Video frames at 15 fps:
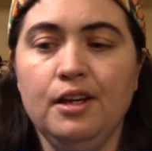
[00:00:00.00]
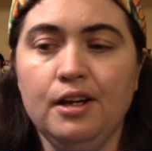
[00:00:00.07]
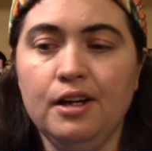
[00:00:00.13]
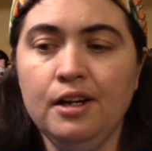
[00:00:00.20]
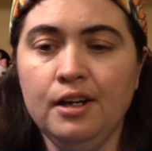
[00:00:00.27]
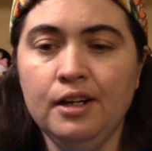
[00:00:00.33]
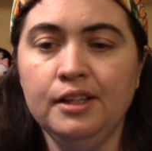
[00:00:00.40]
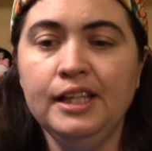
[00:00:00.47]

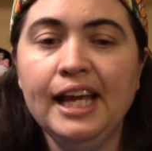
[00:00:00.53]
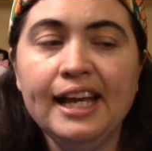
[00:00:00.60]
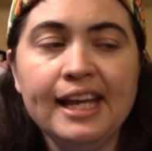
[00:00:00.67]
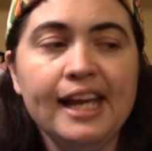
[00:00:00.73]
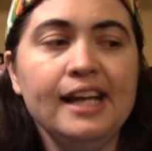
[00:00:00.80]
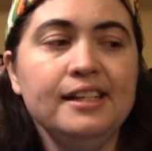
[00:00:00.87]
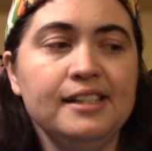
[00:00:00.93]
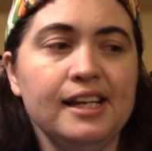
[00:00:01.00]
Uh, they
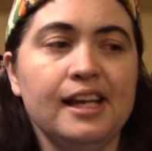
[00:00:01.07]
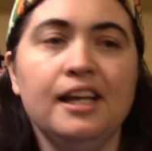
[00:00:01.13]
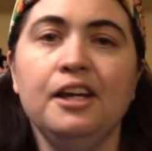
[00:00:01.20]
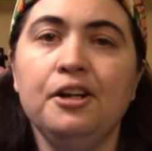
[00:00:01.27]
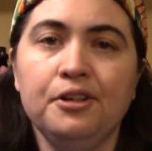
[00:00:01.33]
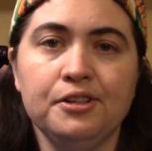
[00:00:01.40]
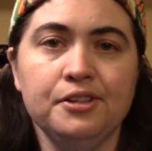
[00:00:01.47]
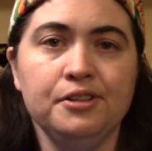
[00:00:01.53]
can take a hit
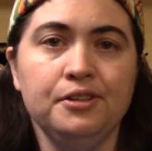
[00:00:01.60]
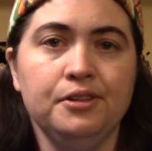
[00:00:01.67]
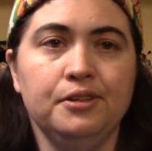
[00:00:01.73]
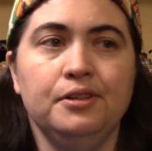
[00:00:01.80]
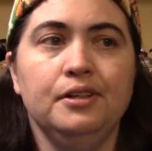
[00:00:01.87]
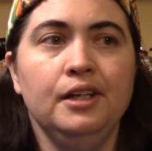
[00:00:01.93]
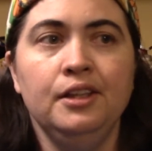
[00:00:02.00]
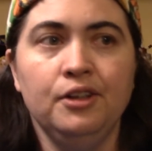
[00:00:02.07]
or two
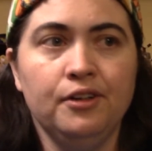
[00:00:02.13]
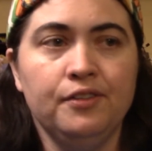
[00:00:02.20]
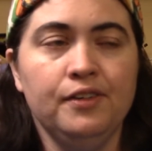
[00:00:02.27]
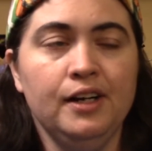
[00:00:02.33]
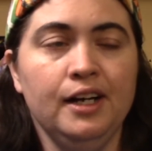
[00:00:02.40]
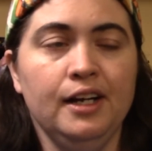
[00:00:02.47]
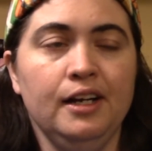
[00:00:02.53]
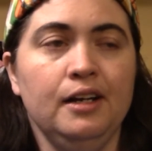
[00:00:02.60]
and they're
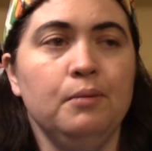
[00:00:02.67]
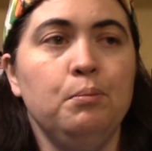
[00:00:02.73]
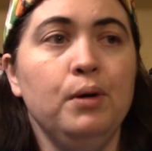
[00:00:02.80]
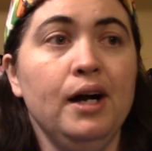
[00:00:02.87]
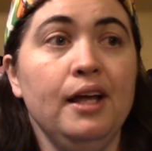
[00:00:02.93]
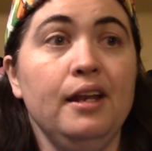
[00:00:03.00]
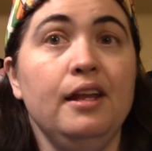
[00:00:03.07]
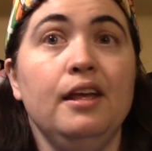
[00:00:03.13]
fine,
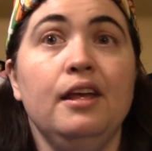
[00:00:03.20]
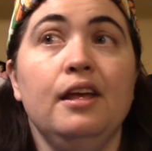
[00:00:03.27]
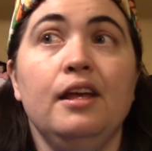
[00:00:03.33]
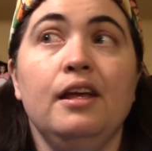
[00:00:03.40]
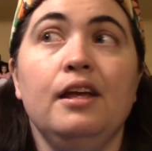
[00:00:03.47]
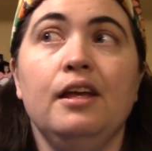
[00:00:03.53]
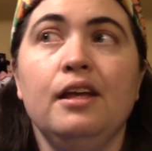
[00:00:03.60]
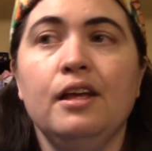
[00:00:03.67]
but
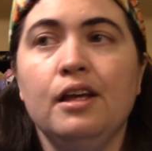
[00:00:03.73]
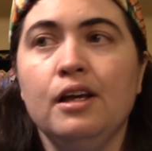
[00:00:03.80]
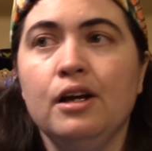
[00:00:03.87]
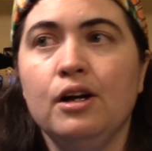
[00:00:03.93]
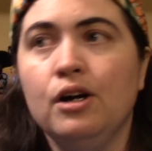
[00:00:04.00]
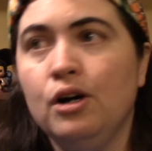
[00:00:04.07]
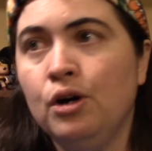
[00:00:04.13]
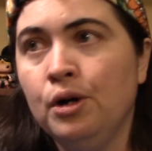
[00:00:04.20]

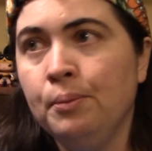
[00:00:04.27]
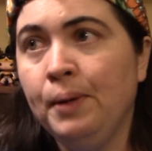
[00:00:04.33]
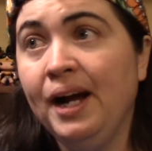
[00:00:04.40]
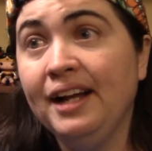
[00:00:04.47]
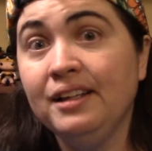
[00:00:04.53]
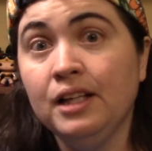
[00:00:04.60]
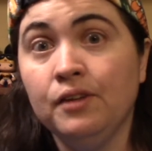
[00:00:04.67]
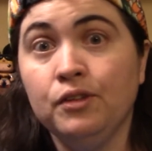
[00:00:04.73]
on
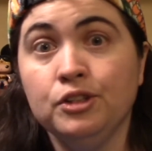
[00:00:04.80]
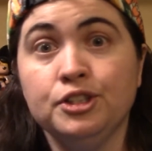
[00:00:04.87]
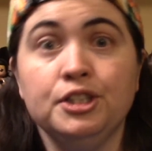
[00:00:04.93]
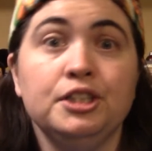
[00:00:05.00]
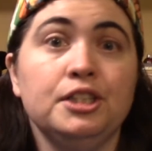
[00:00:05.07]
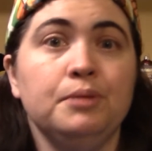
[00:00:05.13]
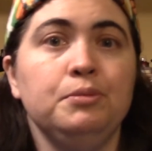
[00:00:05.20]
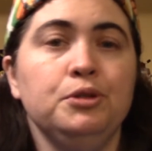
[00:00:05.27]
my level
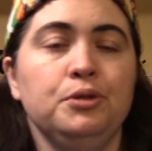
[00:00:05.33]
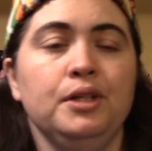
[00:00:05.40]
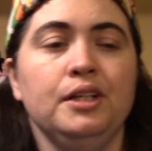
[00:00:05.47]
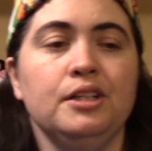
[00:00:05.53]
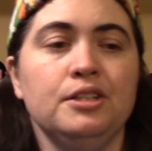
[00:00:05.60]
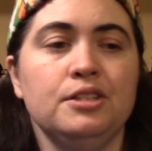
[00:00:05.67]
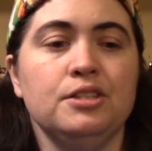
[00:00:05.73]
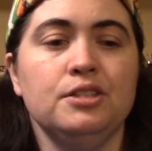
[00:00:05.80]
since I'm doing
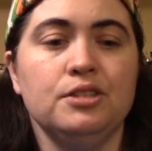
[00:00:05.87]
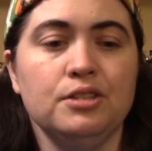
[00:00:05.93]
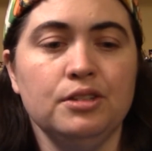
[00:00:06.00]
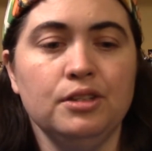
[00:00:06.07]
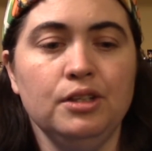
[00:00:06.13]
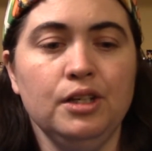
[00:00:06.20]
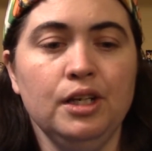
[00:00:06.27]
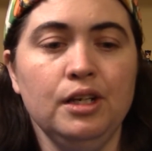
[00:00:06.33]
this,
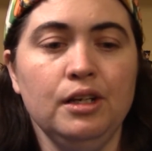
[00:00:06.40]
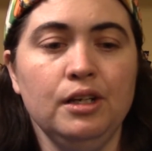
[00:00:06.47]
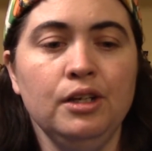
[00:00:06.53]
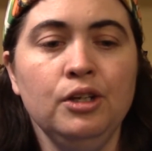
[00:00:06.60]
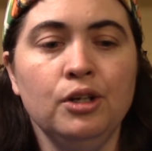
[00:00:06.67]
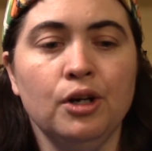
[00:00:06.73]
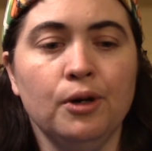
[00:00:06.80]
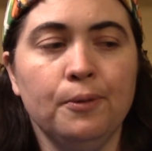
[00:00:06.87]

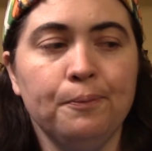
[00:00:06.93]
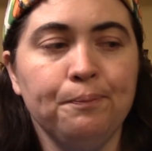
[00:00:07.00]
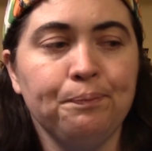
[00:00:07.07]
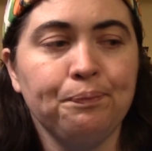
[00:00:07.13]
you know,